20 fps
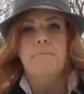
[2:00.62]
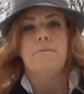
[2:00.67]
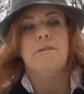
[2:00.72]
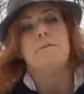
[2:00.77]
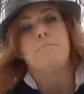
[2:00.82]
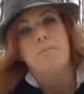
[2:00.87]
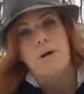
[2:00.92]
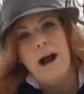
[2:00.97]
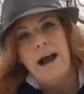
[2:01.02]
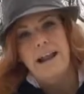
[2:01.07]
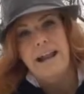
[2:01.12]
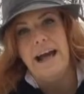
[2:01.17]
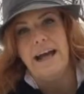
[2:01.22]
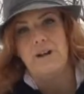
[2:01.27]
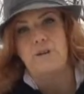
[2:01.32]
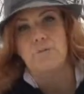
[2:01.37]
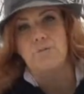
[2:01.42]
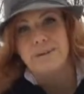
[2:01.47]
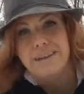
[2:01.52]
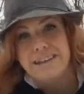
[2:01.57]
but the bride had
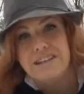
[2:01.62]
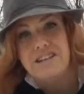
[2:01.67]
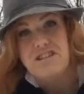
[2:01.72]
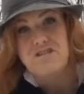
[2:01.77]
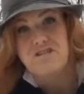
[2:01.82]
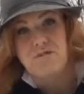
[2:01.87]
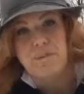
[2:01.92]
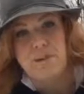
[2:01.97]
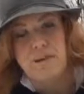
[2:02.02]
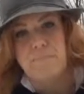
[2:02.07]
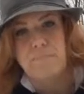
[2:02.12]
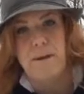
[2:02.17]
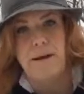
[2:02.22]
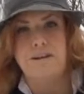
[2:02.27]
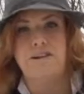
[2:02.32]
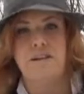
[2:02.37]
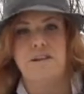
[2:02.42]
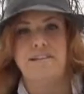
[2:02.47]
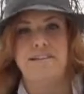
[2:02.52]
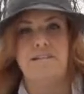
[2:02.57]
a really strict
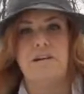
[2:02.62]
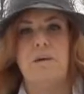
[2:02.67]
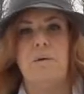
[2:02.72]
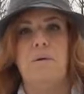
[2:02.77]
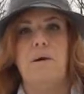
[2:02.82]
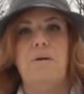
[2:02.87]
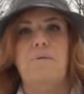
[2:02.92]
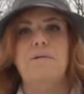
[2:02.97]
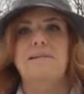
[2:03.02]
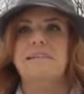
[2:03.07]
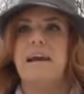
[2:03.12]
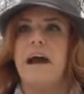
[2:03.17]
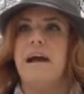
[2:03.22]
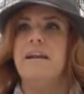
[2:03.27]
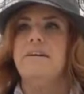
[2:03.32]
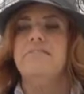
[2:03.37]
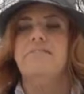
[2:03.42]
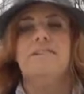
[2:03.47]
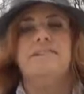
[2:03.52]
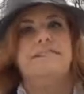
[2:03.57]
budget so it was kind
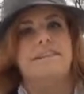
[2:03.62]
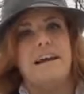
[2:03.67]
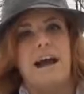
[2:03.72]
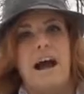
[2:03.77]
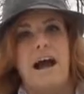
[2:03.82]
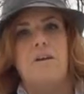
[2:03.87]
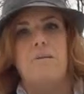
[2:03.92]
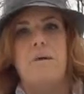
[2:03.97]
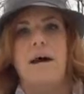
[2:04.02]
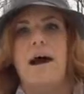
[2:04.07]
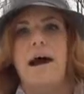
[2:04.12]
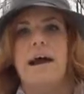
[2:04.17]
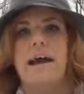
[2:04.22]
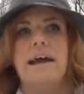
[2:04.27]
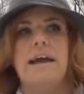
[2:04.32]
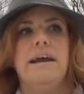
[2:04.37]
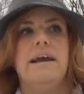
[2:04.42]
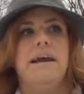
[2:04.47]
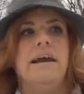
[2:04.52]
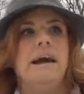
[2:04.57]
of a
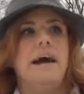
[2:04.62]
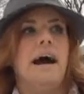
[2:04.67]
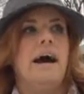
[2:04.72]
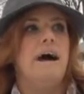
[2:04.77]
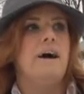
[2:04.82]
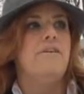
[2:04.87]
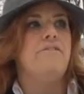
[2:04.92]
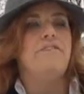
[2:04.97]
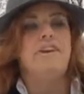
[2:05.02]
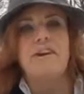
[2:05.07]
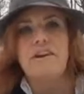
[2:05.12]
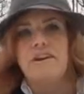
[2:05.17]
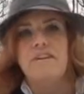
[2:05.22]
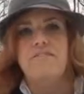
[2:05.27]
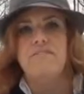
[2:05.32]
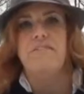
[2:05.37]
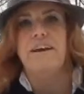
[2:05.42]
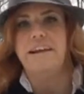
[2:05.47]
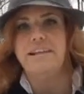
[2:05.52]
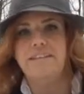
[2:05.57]
DIY uh, very
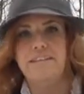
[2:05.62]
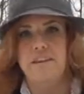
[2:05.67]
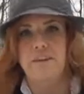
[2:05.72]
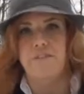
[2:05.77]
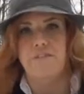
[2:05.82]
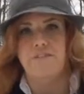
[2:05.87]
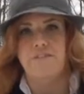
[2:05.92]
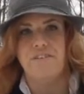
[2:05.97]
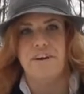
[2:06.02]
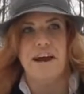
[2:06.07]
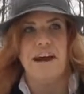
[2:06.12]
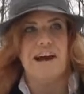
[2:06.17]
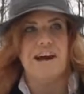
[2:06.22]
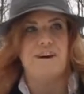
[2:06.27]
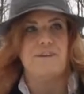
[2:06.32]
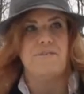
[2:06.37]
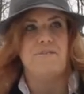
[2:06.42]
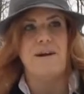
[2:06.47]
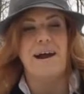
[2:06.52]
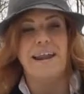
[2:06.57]
inventive
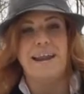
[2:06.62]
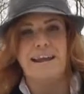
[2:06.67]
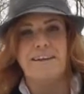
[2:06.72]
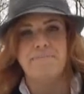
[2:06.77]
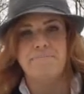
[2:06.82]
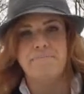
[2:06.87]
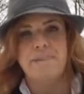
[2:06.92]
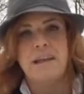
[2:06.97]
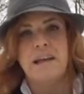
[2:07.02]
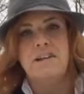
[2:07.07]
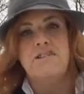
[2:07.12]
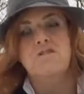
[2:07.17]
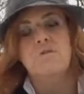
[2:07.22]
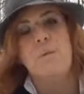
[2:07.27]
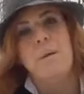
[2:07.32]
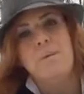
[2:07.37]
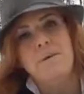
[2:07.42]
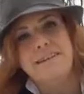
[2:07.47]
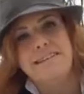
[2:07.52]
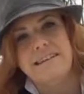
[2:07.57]
uh, wedding so
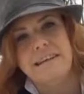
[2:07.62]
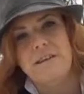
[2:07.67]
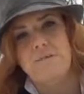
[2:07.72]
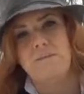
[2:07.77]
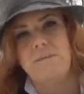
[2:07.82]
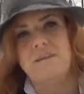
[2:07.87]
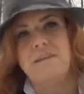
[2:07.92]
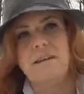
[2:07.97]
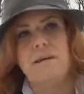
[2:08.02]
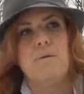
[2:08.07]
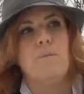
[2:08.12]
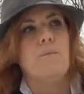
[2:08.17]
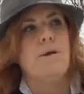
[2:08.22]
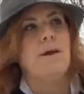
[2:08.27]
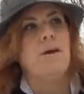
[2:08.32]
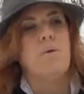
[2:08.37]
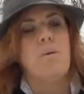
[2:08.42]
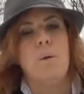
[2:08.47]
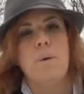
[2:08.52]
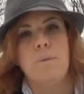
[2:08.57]
what we did was we
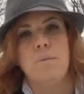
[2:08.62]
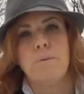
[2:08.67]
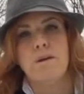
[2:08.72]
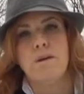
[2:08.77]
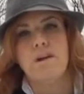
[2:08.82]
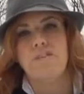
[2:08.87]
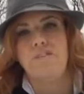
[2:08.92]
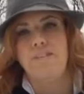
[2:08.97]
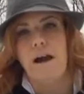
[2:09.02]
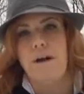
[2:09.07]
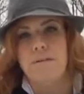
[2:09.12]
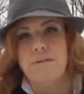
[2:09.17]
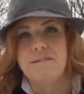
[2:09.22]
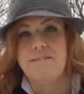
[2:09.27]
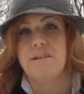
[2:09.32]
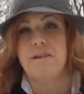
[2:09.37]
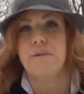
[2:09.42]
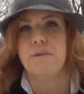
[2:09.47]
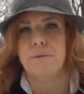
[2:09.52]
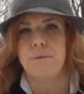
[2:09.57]
incorporated flowers
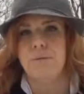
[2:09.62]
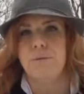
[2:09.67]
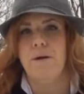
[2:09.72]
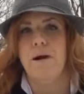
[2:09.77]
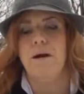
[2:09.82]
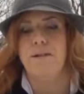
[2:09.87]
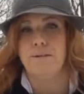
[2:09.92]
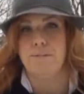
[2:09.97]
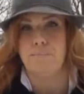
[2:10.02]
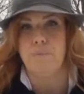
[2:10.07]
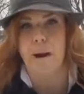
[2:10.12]
that grew on the